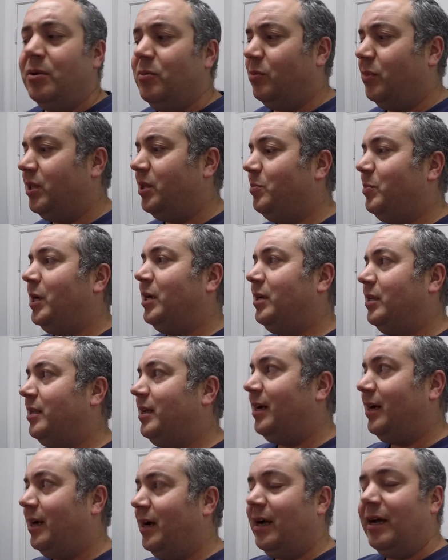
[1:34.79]
With it mounted
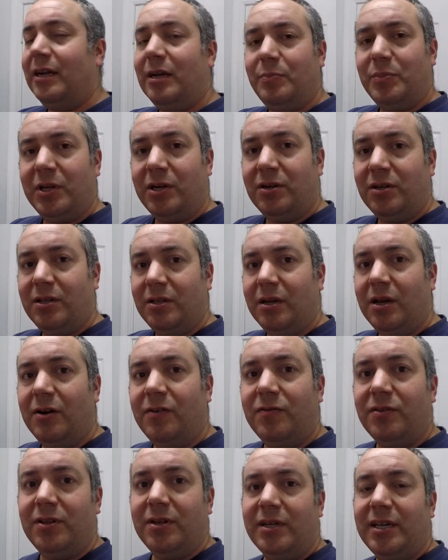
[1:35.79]
that high up there
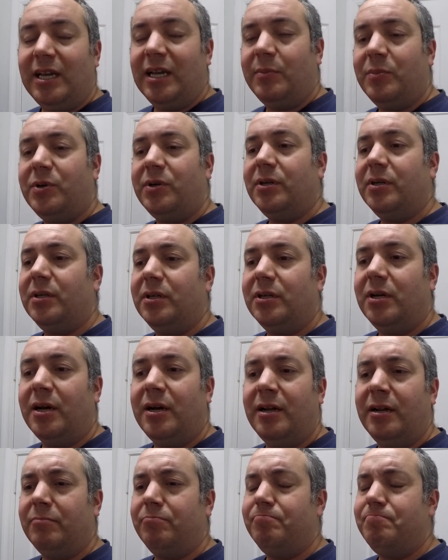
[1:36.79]
over the
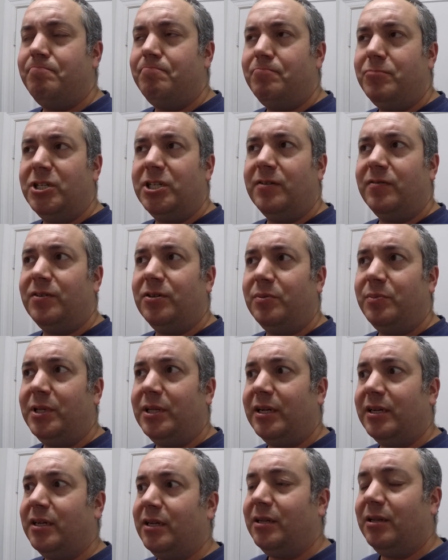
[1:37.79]
camera, she never told me
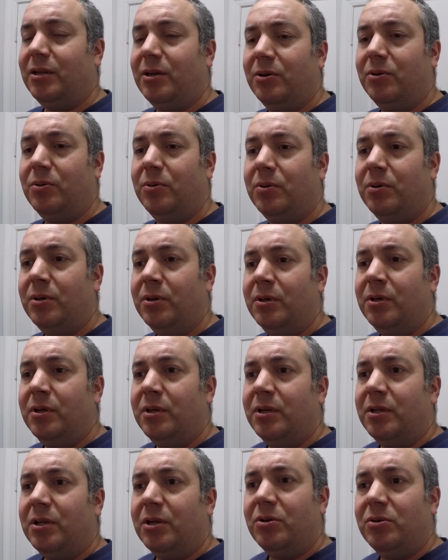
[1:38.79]
like a low
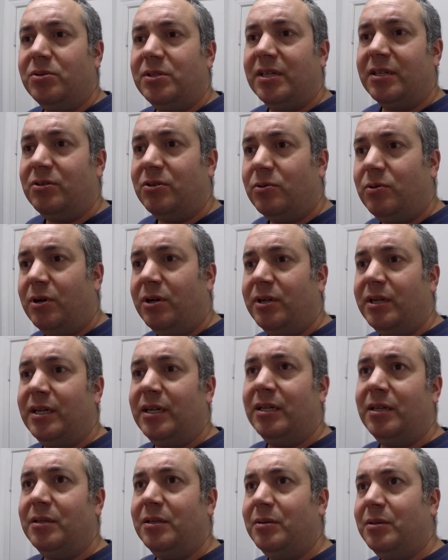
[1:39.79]
signal
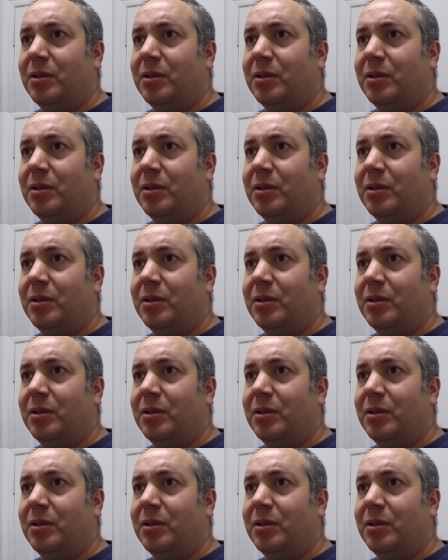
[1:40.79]
quality.